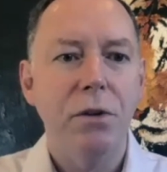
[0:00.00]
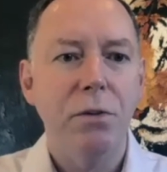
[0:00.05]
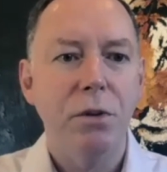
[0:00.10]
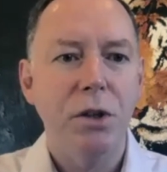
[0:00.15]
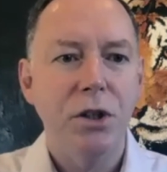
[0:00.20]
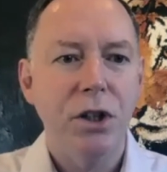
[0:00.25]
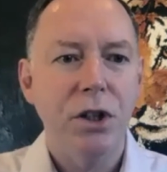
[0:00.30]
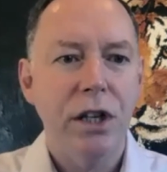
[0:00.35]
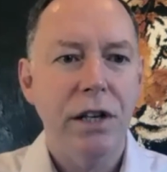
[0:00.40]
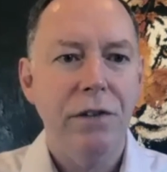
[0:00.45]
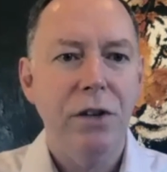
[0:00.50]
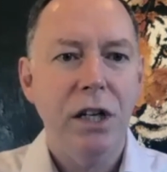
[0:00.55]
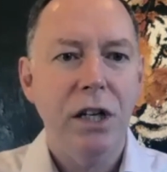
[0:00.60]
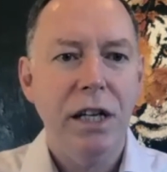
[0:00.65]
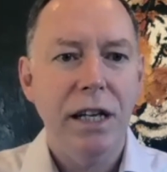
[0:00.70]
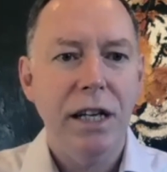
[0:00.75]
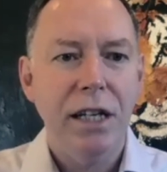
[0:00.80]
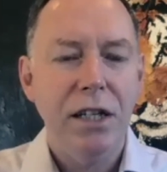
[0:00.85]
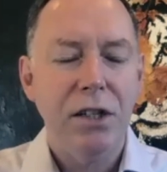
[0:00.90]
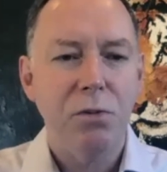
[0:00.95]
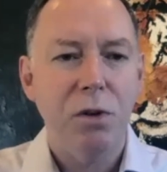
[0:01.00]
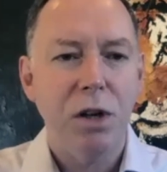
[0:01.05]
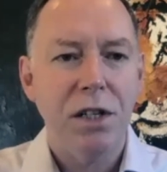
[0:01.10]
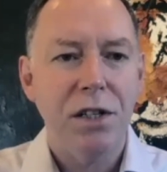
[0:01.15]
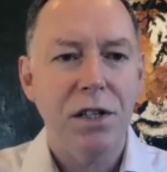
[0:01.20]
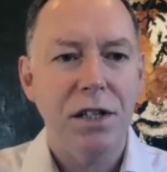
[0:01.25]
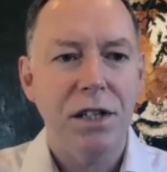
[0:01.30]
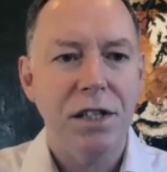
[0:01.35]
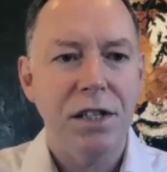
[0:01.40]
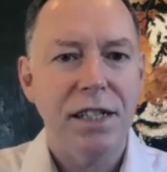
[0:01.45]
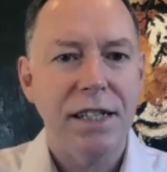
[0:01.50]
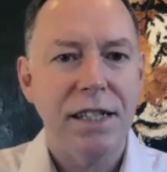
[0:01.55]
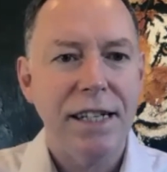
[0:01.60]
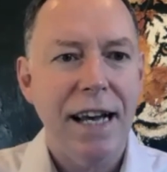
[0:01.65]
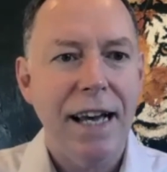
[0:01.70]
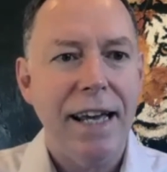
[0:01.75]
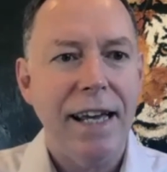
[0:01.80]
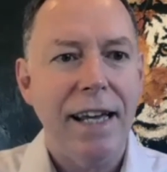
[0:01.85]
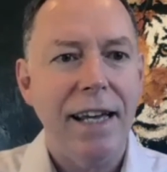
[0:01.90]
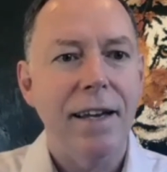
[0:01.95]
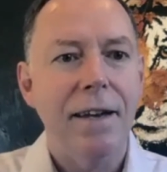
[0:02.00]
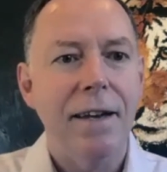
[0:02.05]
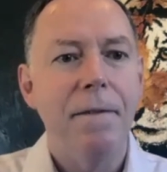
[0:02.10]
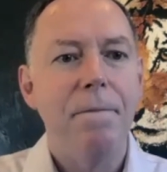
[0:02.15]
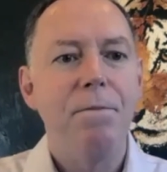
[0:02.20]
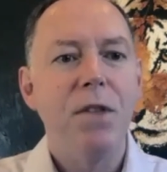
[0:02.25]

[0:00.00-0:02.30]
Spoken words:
to achieve and here's what's at stake,